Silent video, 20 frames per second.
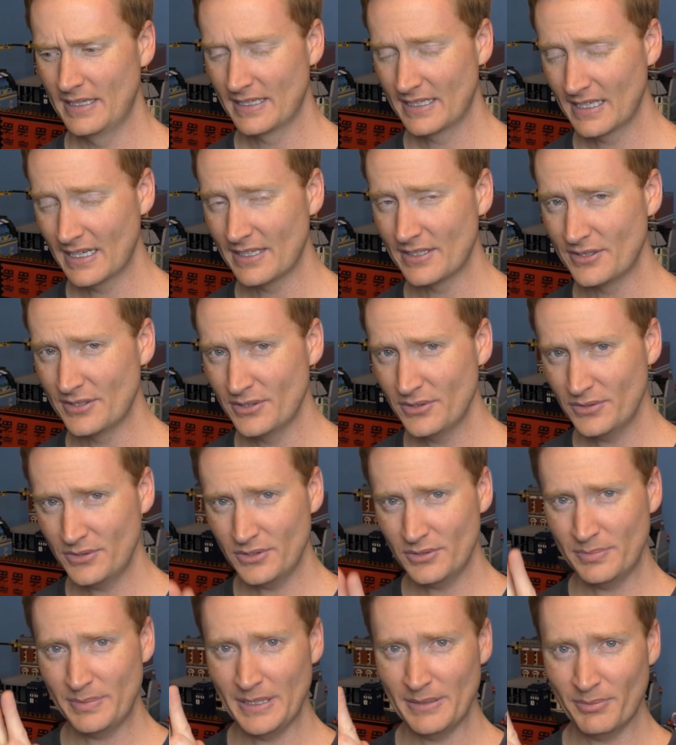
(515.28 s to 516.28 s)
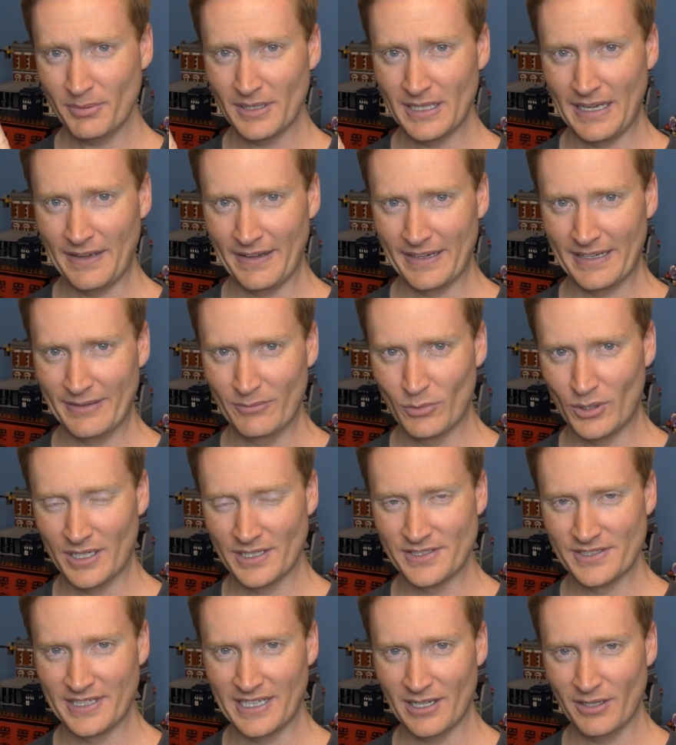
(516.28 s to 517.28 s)
got 2 new people I
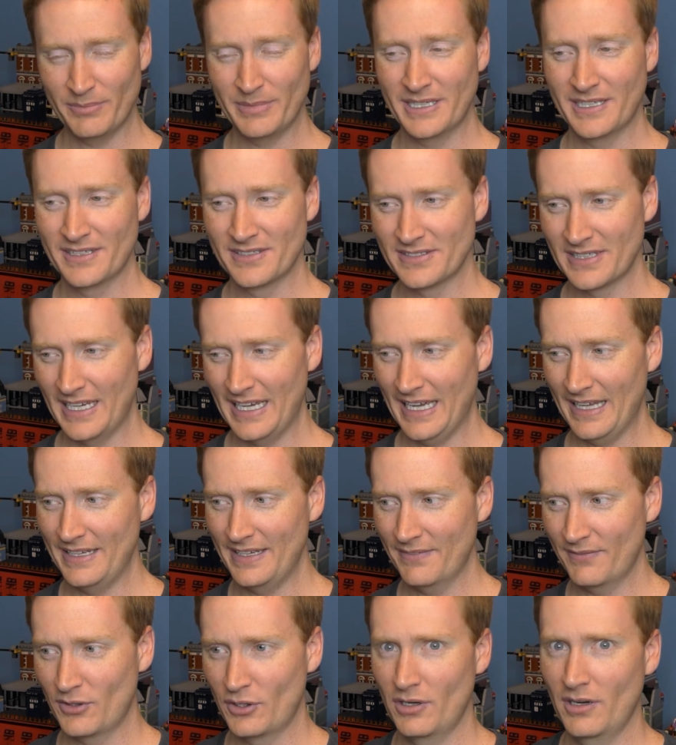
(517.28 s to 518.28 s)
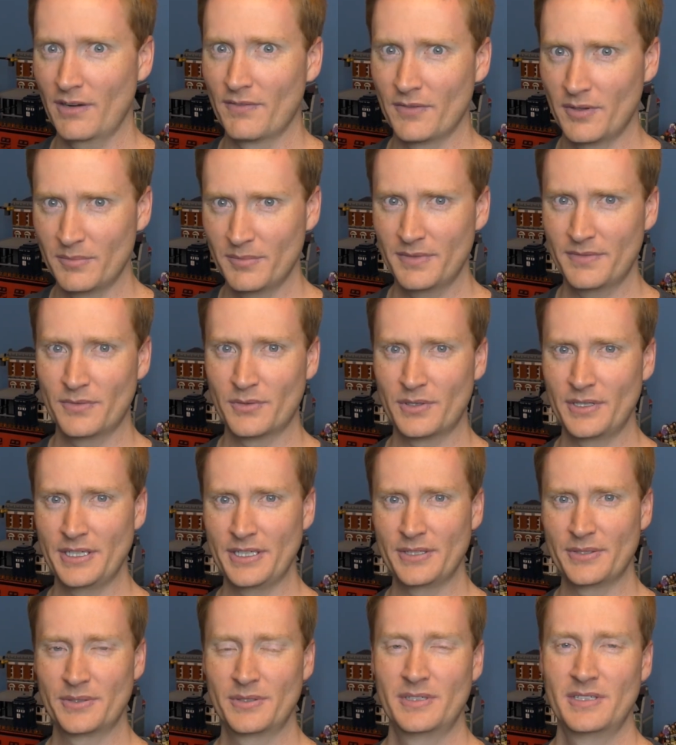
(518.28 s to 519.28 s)
watch now because I had never heard of them before
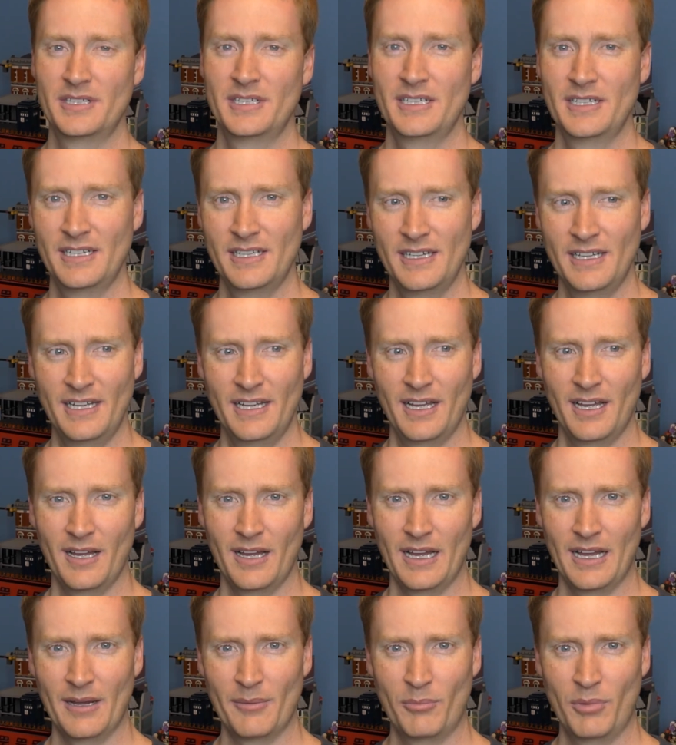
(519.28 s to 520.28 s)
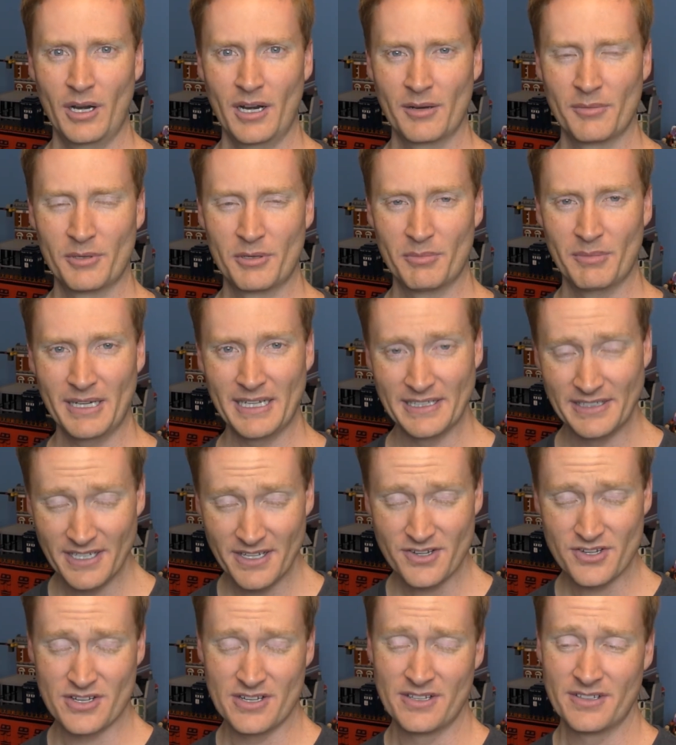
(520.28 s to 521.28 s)
you brought them to my
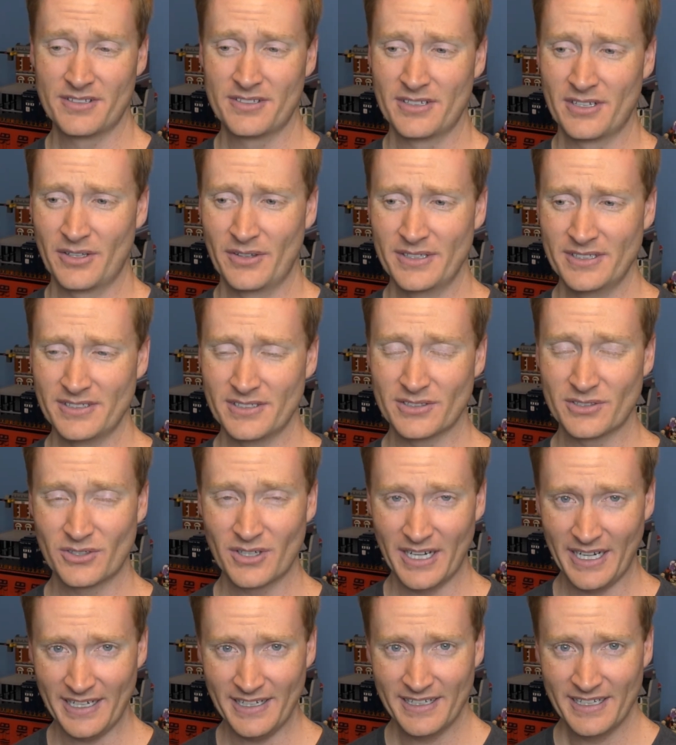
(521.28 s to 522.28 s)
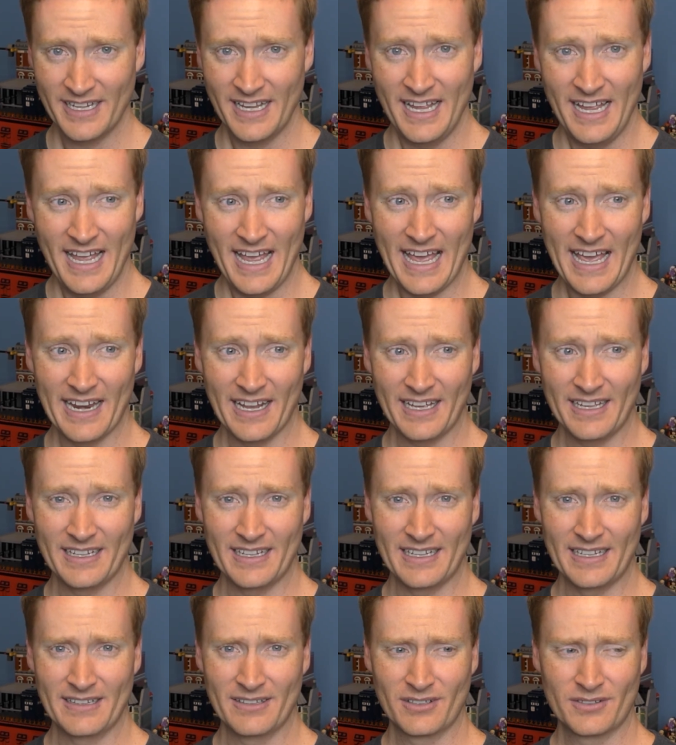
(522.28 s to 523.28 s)
attention. So this is great, and
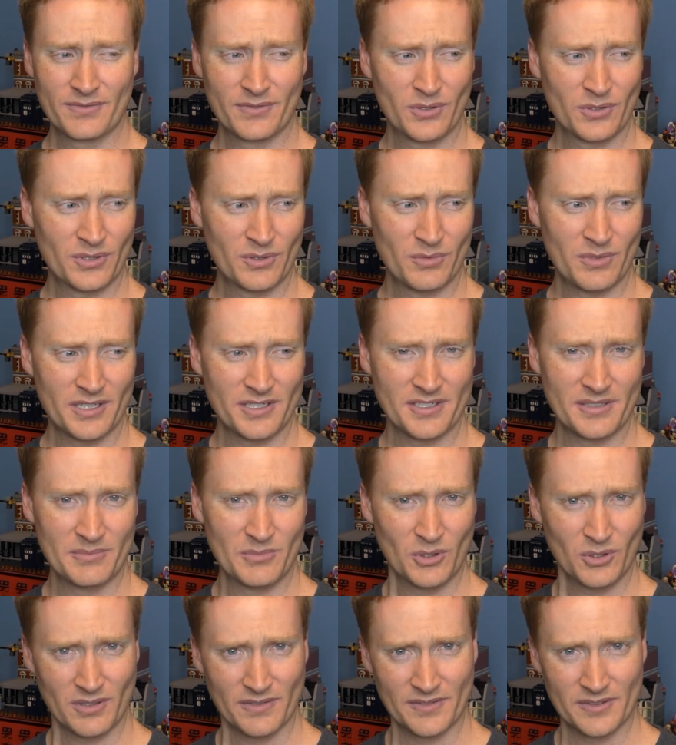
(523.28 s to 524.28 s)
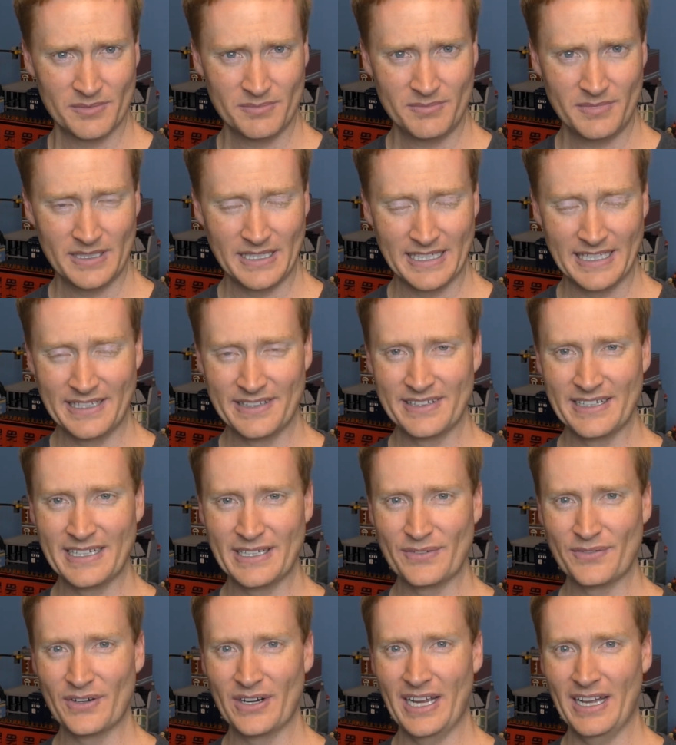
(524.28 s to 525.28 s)
I look forward to watching more of them. Again, thank
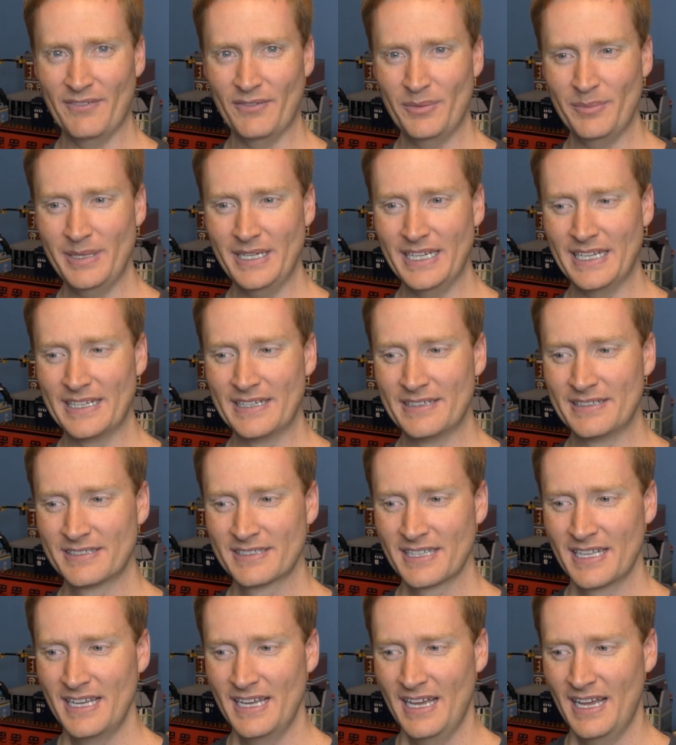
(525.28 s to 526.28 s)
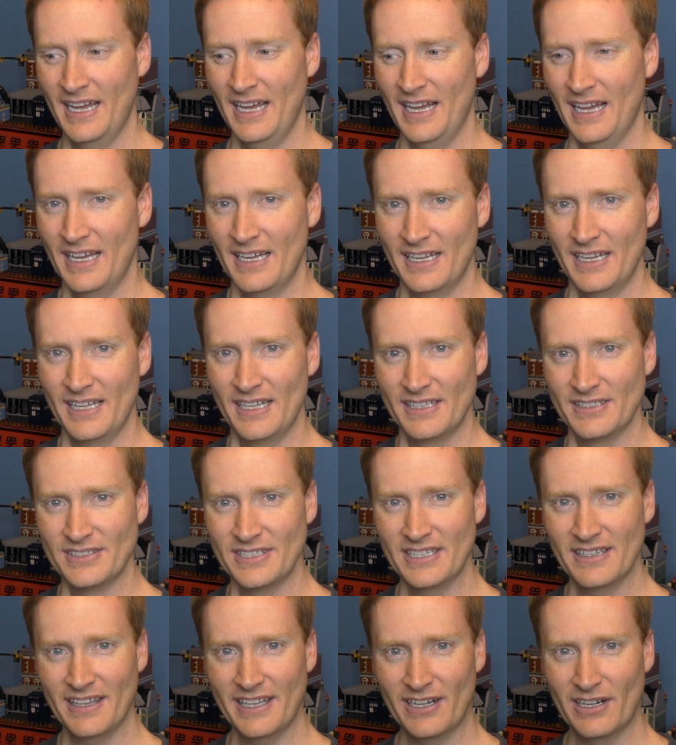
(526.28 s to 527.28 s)
you for having me, and see
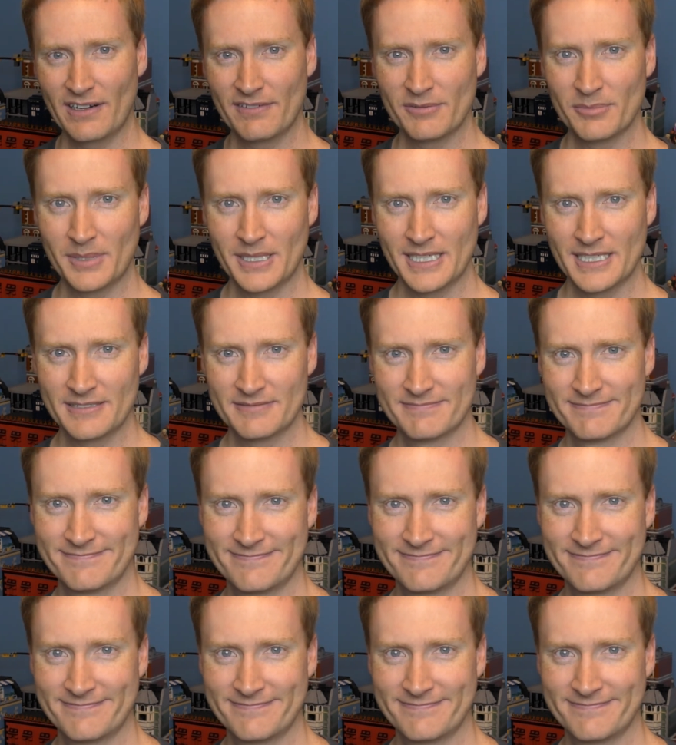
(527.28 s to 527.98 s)
you later, everybody.